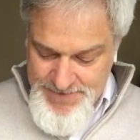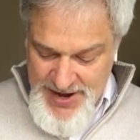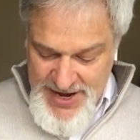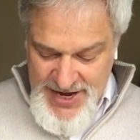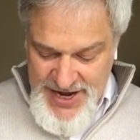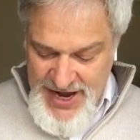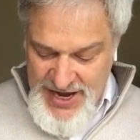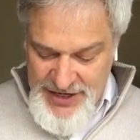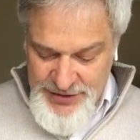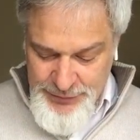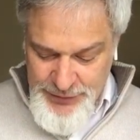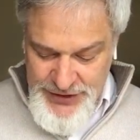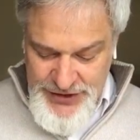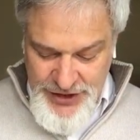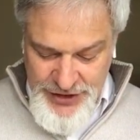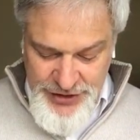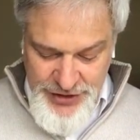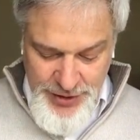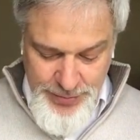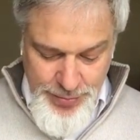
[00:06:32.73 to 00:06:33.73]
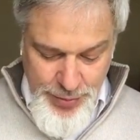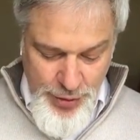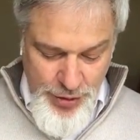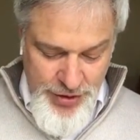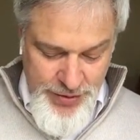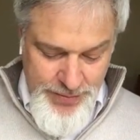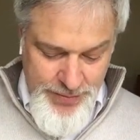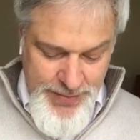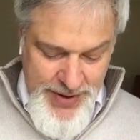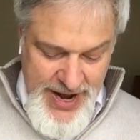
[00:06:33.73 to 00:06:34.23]
Engaged with such an
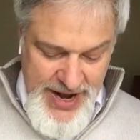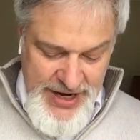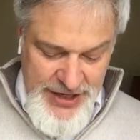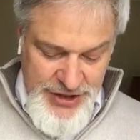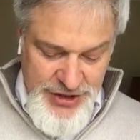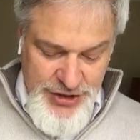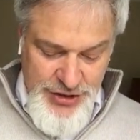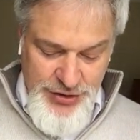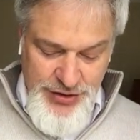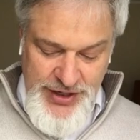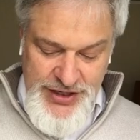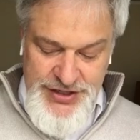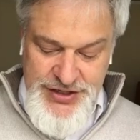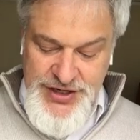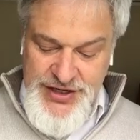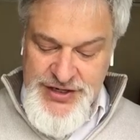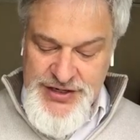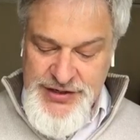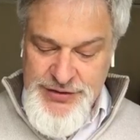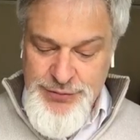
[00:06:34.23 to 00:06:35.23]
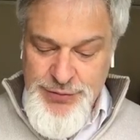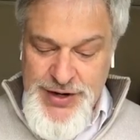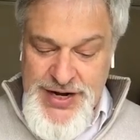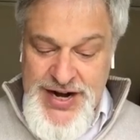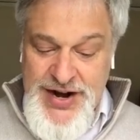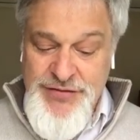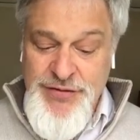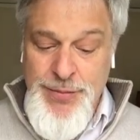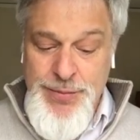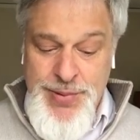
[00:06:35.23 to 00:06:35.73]
important man, surely Jesus would
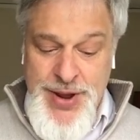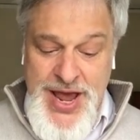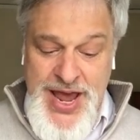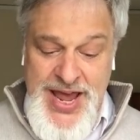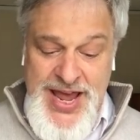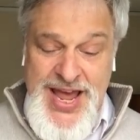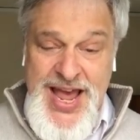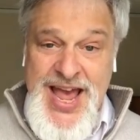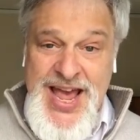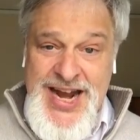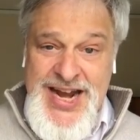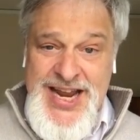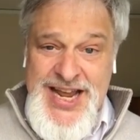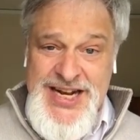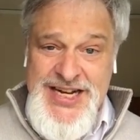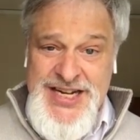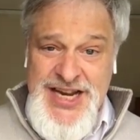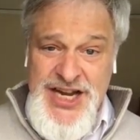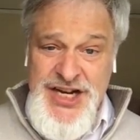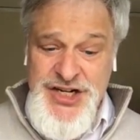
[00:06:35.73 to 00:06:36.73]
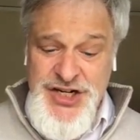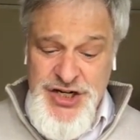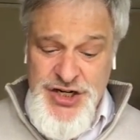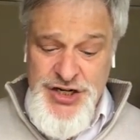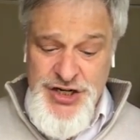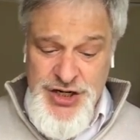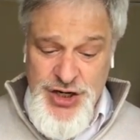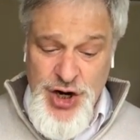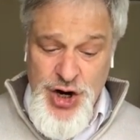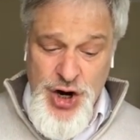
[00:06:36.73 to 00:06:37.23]
never pay any
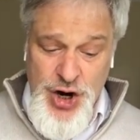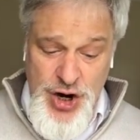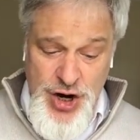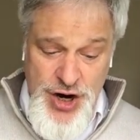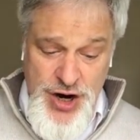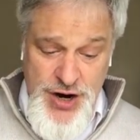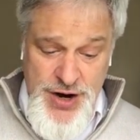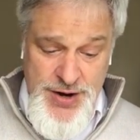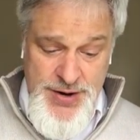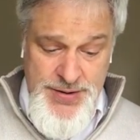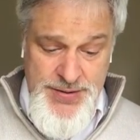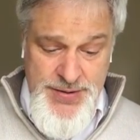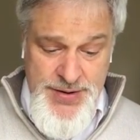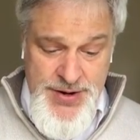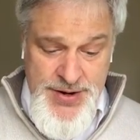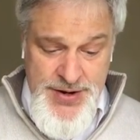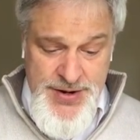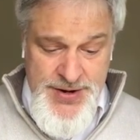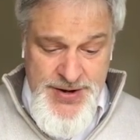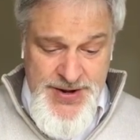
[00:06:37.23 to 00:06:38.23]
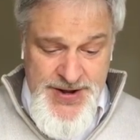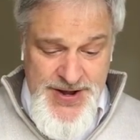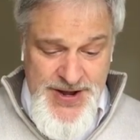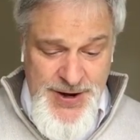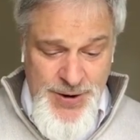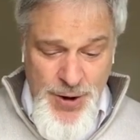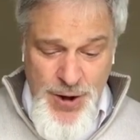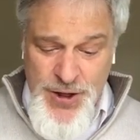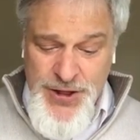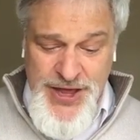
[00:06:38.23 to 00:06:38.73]
attention to her.
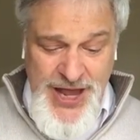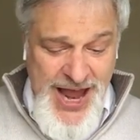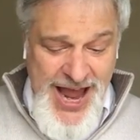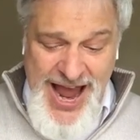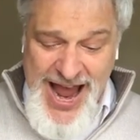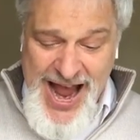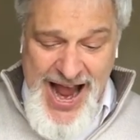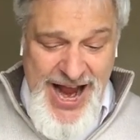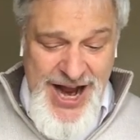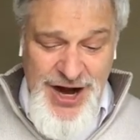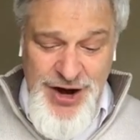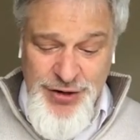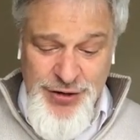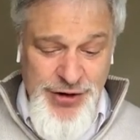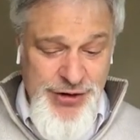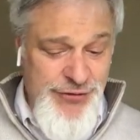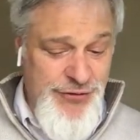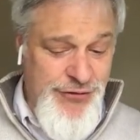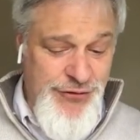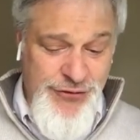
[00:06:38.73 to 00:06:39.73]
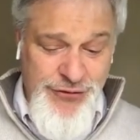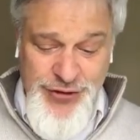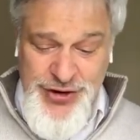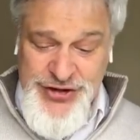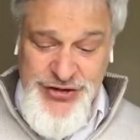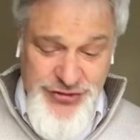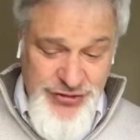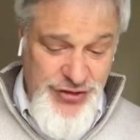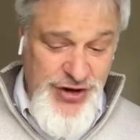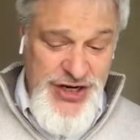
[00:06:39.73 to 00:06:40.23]
And all the anger and
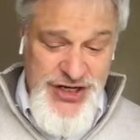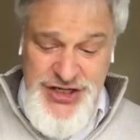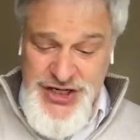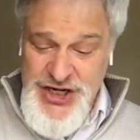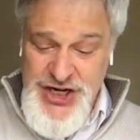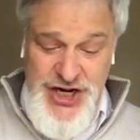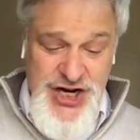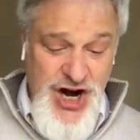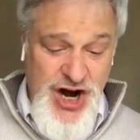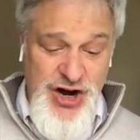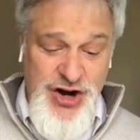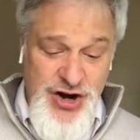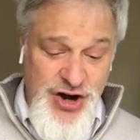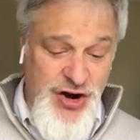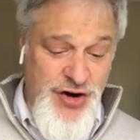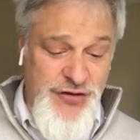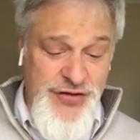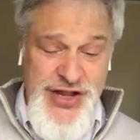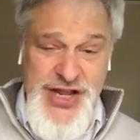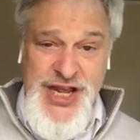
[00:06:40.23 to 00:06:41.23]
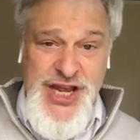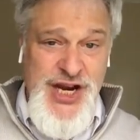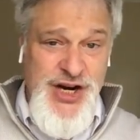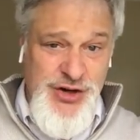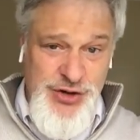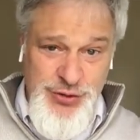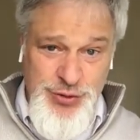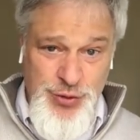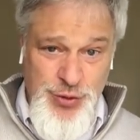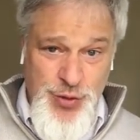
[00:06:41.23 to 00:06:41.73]
frustration garnered over the
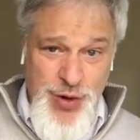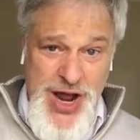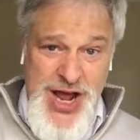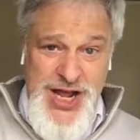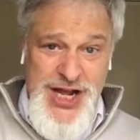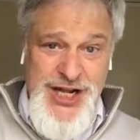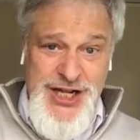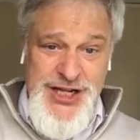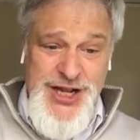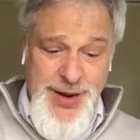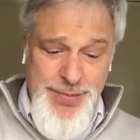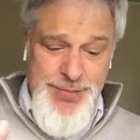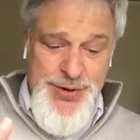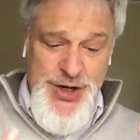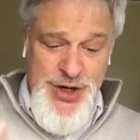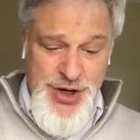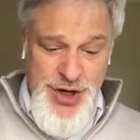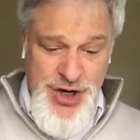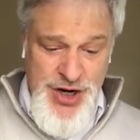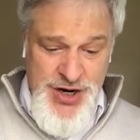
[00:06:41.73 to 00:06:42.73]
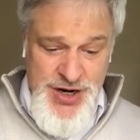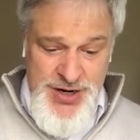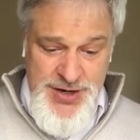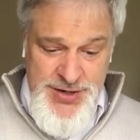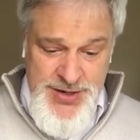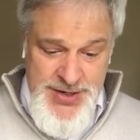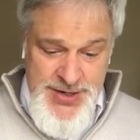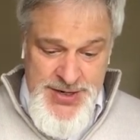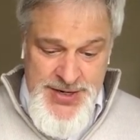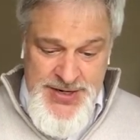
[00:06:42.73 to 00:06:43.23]
years welled up in her.
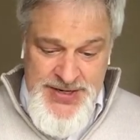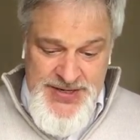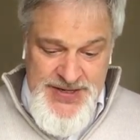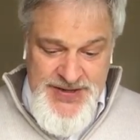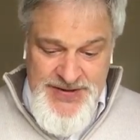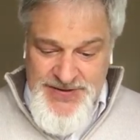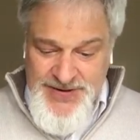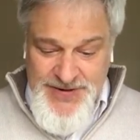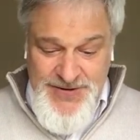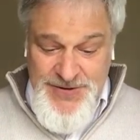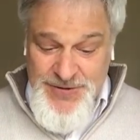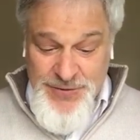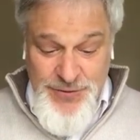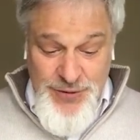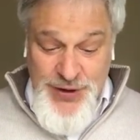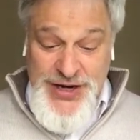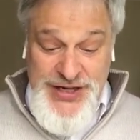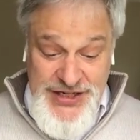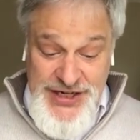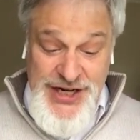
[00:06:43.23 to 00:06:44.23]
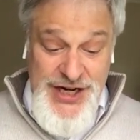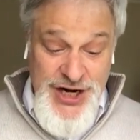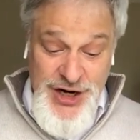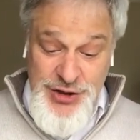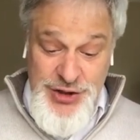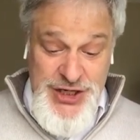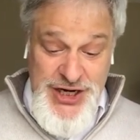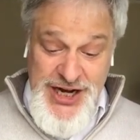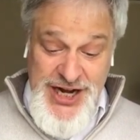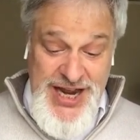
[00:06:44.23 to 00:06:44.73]
The crazy
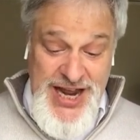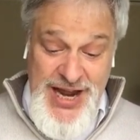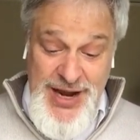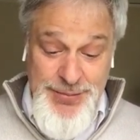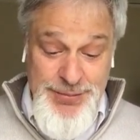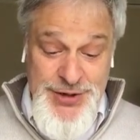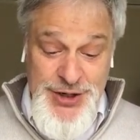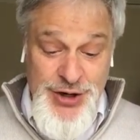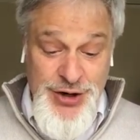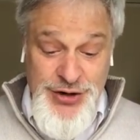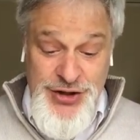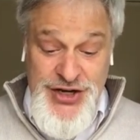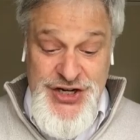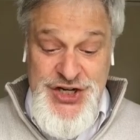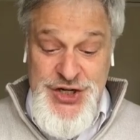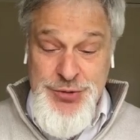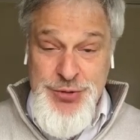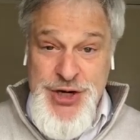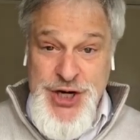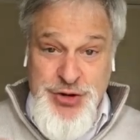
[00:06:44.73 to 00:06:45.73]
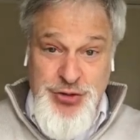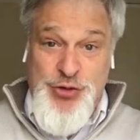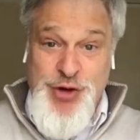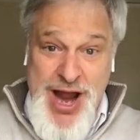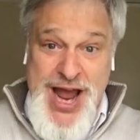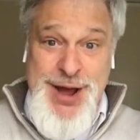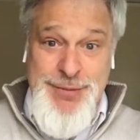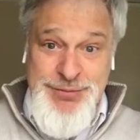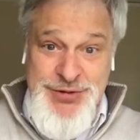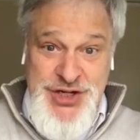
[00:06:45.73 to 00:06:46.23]
notion came to her that she would
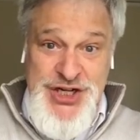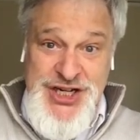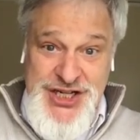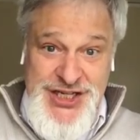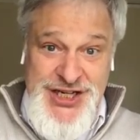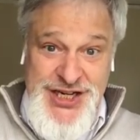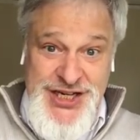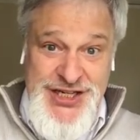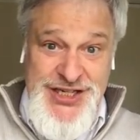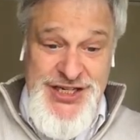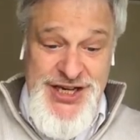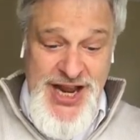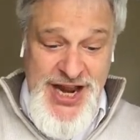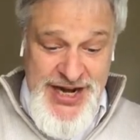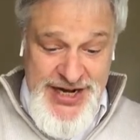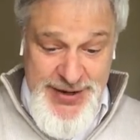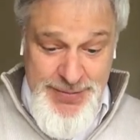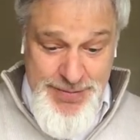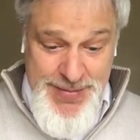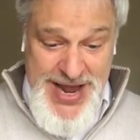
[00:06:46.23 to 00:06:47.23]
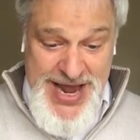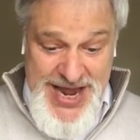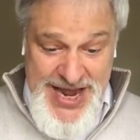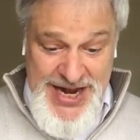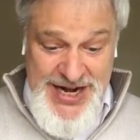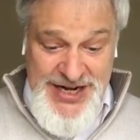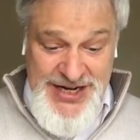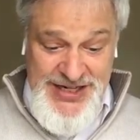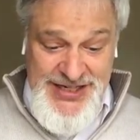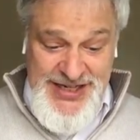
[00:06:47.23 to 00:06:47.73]
grab Jesus and
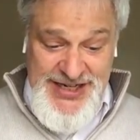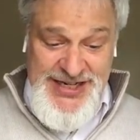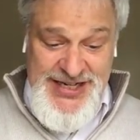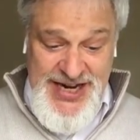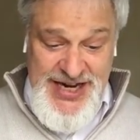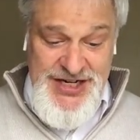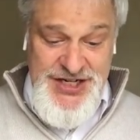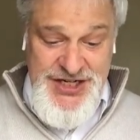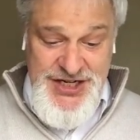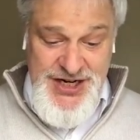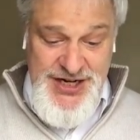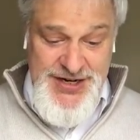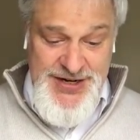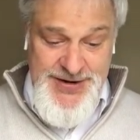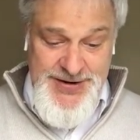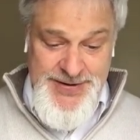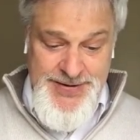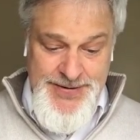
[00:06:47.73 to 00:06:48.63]
demand his attention.